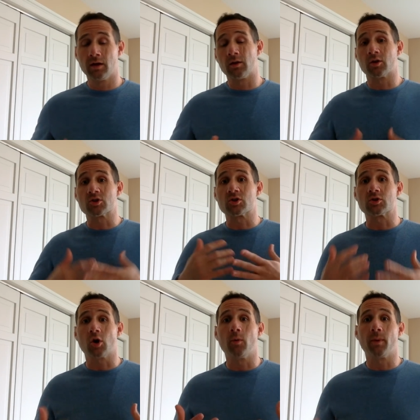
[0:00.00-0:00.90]
There's
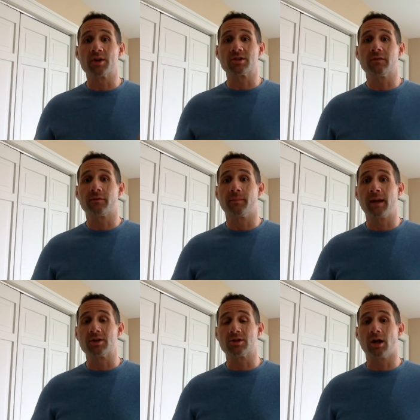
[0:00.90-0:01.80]
so much
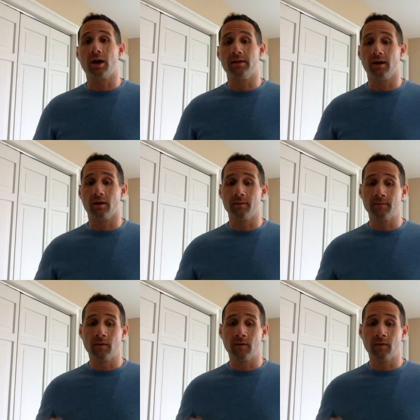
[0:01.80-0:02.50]
information on there.